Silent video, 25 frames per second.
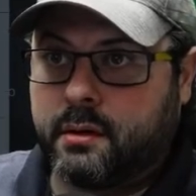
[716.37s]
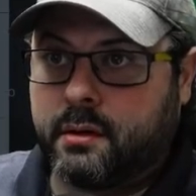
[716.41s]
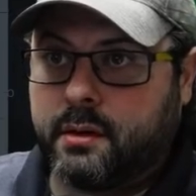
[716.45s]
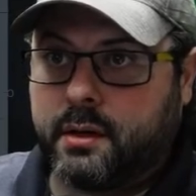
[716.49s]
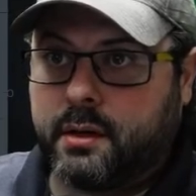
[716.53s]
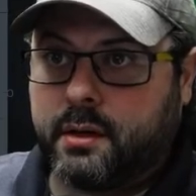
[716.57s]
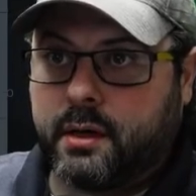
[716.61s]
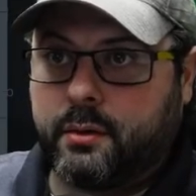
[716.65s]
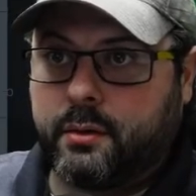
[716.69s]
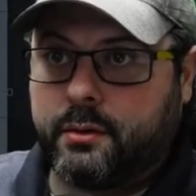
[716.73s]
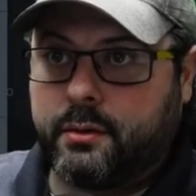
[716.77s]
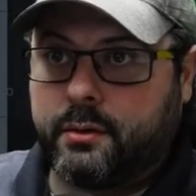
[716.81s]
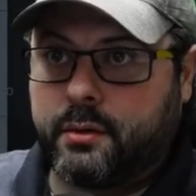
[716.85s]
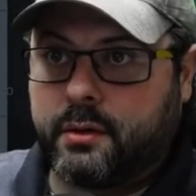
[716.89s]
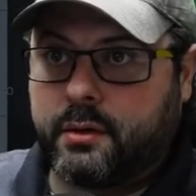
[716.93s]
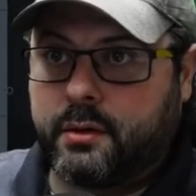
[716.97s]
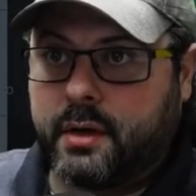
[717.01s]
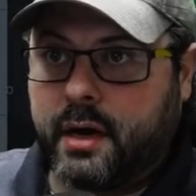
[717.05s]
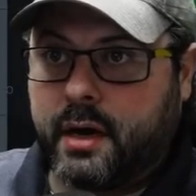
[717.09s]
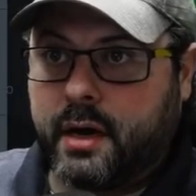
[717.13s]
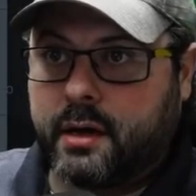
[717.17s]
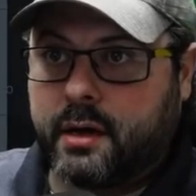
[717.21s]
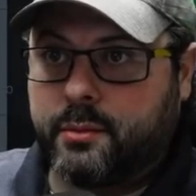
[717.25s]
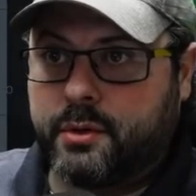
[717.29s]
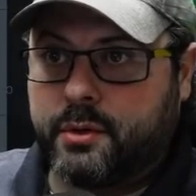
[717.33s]
And I go into
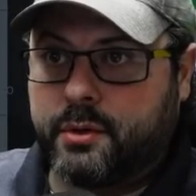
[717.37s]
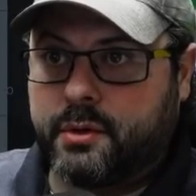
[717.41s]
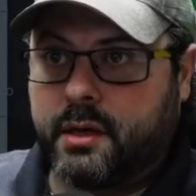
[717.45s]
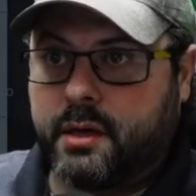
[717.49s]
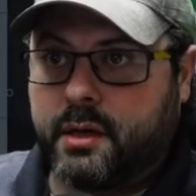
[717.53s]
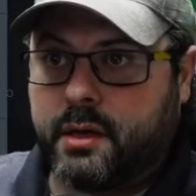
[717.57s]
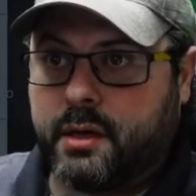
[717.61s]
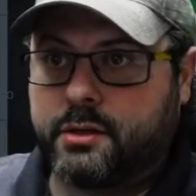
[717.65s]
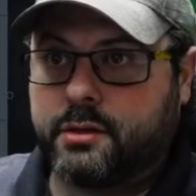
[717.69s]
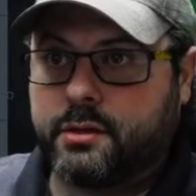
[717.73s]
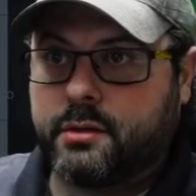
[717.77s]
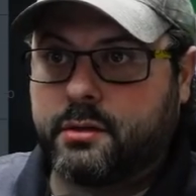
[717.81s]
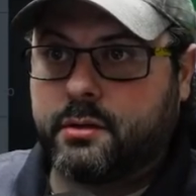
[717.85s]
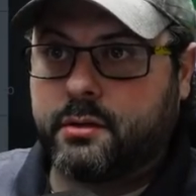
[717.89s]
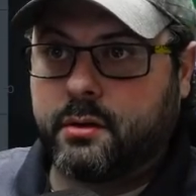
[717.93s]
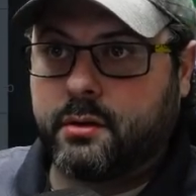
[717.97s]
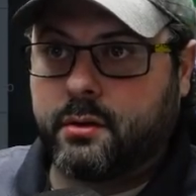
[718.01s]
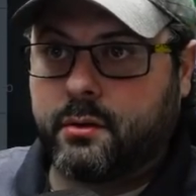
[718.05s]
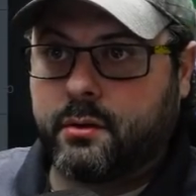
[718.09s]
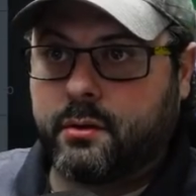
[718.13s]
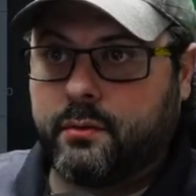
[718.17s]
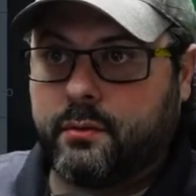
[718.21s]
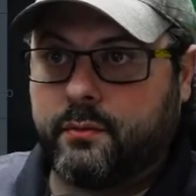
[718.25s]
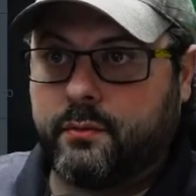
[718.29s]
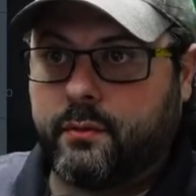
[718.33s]

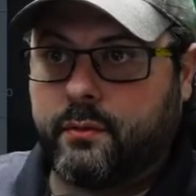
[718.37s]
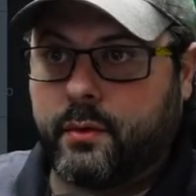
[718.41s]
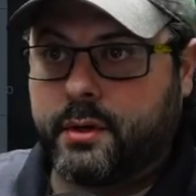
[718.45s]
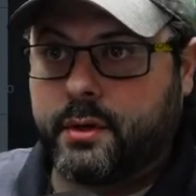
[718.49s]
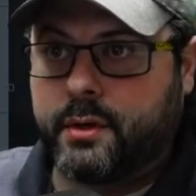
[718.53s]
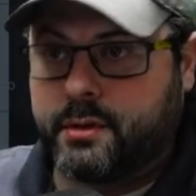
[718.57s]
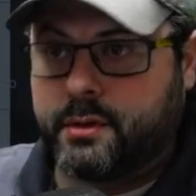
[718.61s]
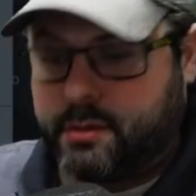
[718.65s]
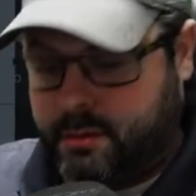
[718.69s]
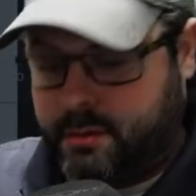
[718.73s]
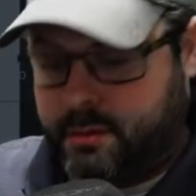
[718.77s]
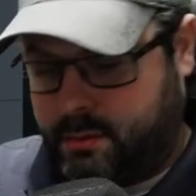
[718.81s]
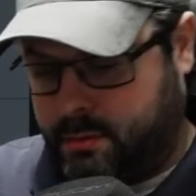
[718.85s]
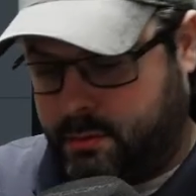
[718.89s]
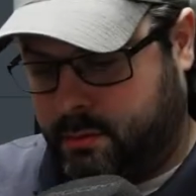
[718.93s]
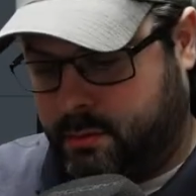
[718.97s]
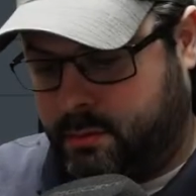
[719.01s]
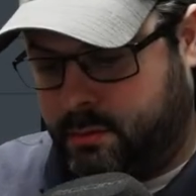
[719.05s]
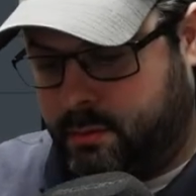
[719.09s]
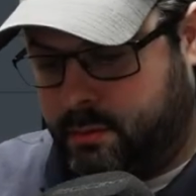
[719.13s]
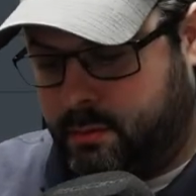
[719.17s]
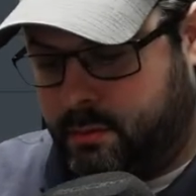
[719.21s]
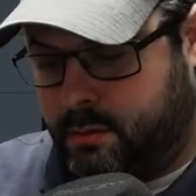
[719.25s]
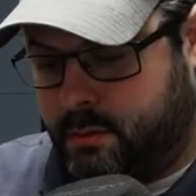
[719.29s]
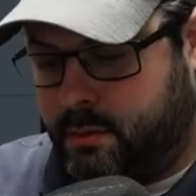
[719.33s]
documentation, voice.
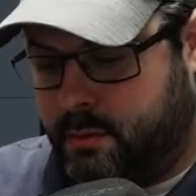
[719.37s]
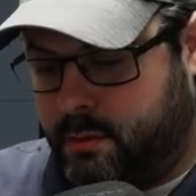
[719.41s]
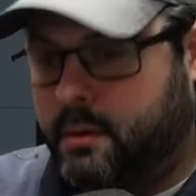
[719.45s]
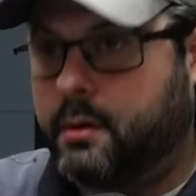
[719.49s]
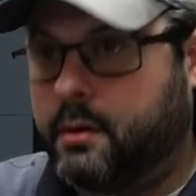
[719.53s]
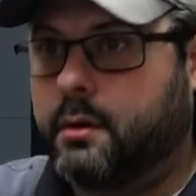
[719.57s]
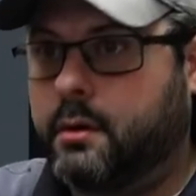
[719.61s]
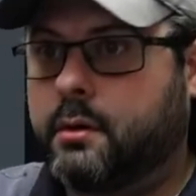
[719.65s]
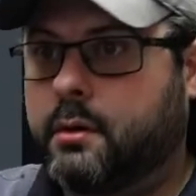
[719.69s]
Oh,